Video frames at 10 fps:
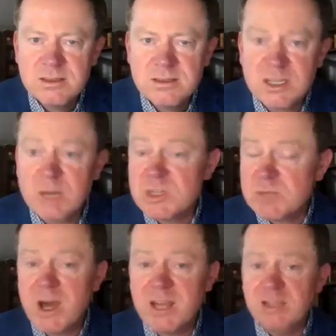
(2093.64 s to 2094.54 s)
Tecumseh's
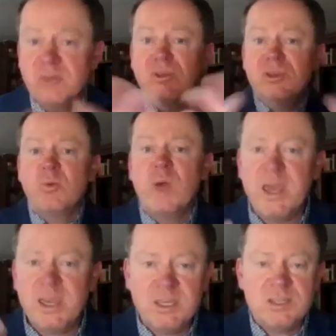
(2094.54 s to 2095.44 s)
body, literally the
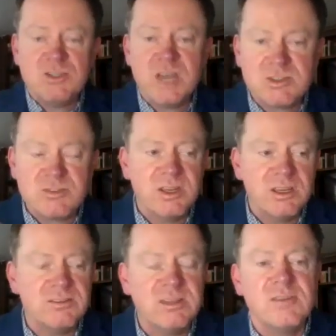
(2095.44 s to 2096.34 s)
way he is
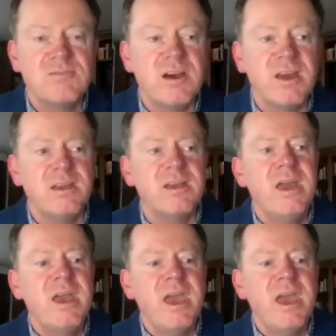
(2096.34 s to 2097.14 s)
gesturing and signifying,